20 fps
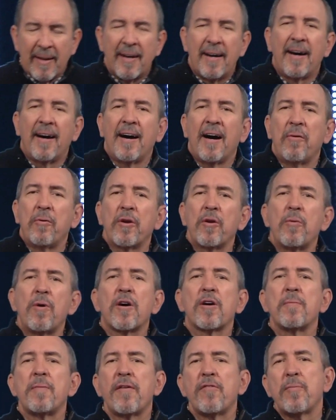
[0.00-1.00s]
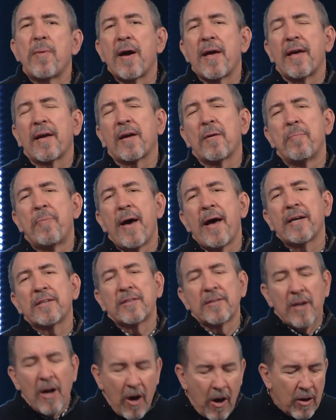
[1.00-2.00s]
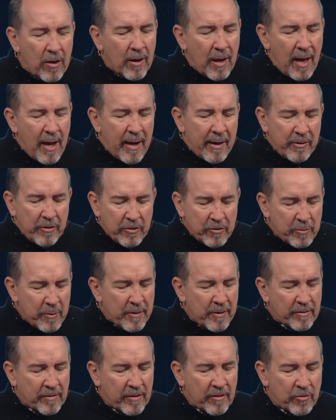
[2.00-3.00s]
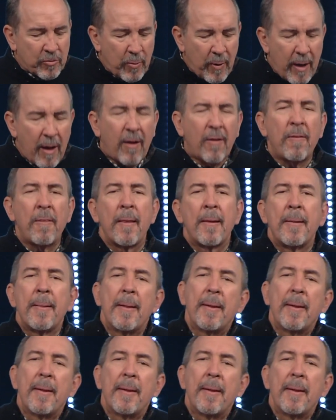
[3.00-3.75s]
I want to welcome everybody at Compassion Online who's with us as well.